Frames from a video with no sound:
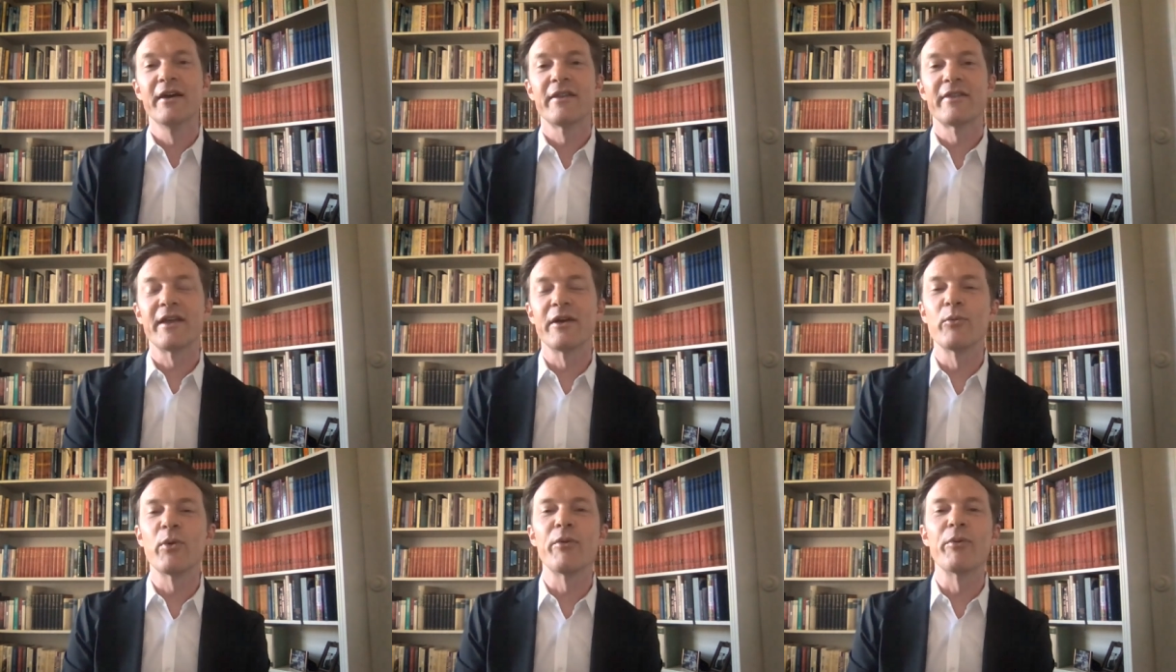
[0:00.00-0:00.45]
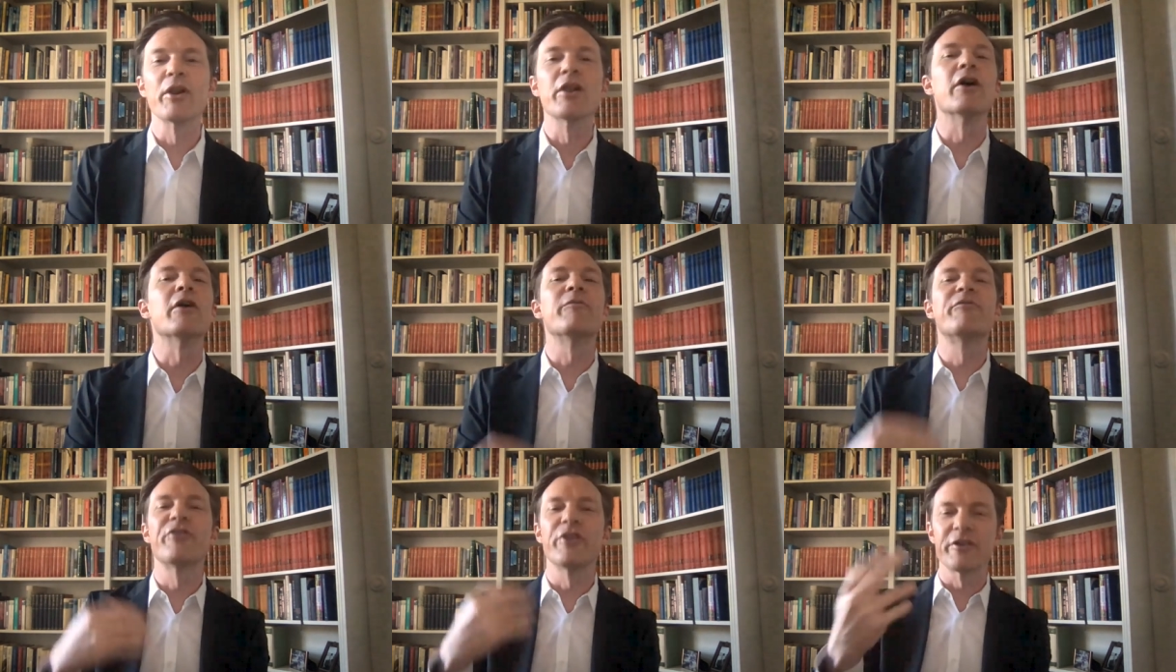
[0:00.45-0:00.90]
then we will
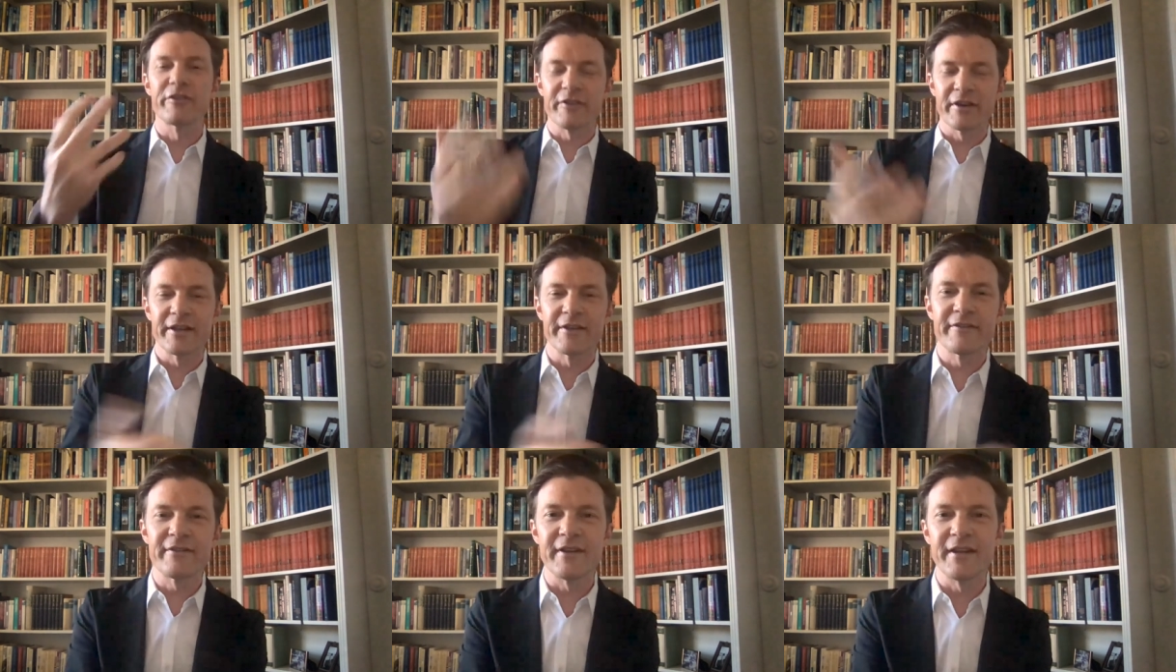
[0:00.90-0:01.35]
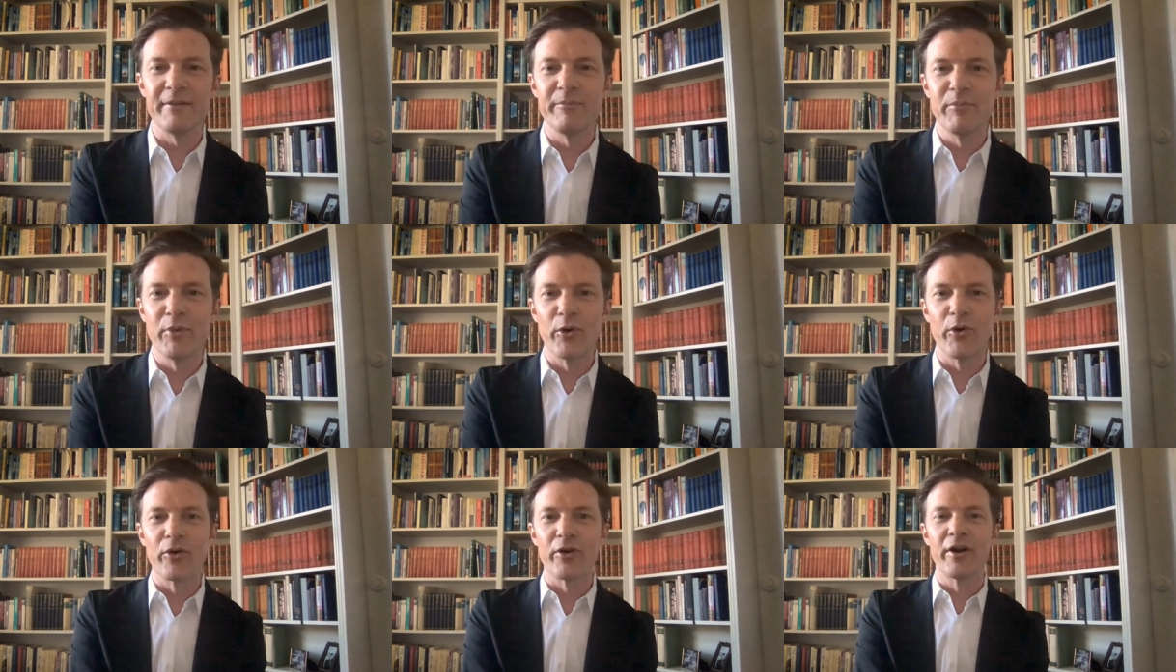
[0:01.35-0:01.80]
obviously see
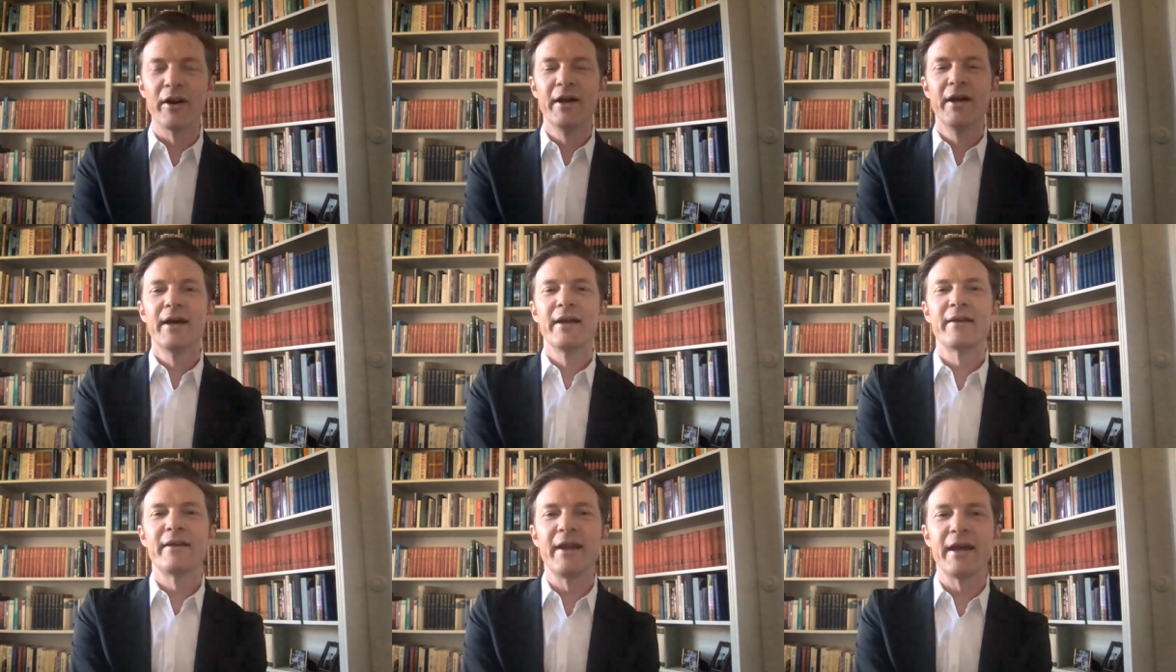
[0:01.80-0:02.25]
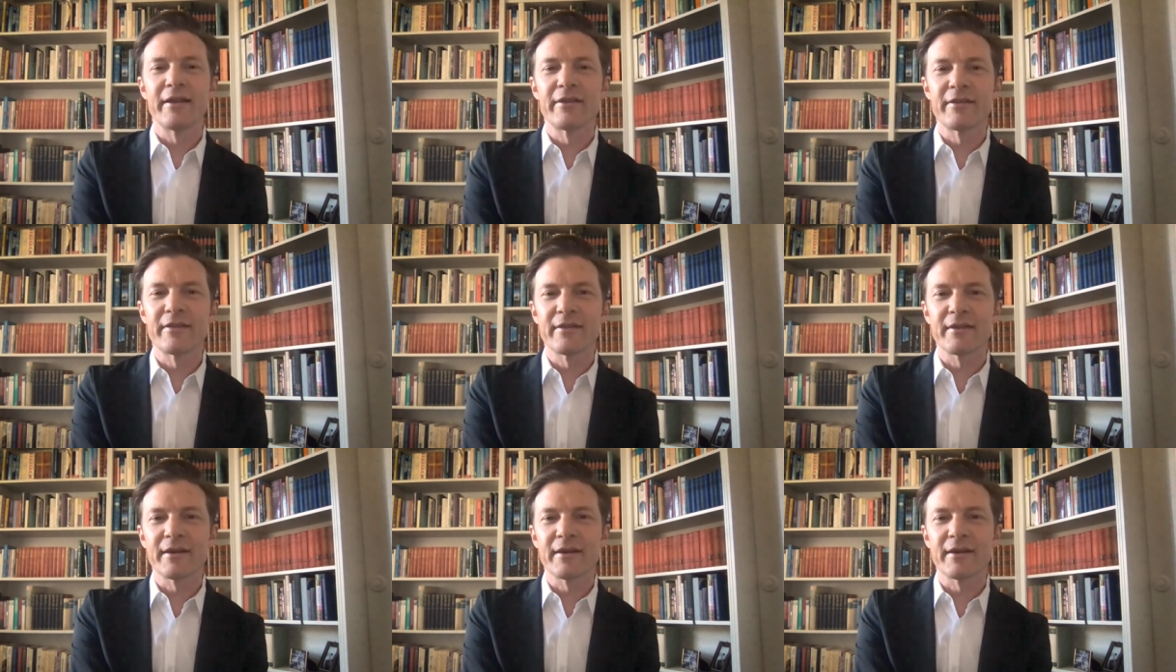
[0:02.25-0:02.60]
more death,